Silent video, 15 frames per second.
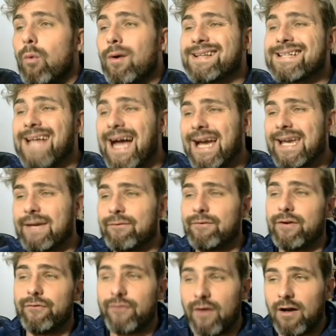attacking for the
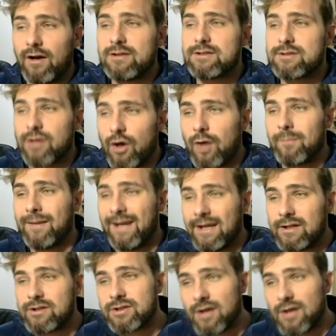first time
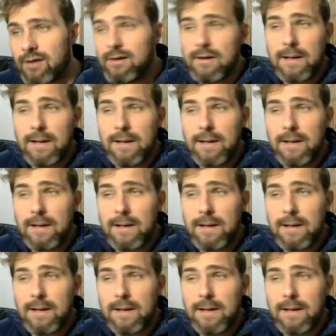each turn.